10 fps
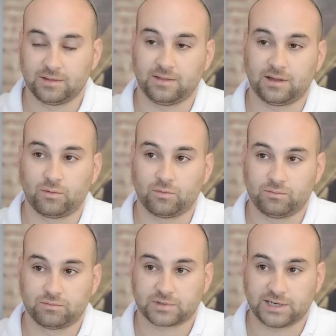Then
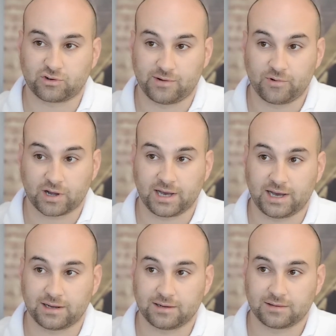they dry rock
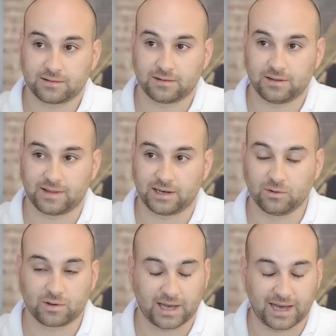hard, and they
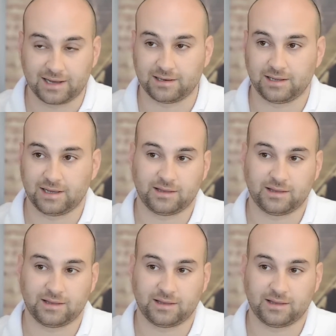look ugly,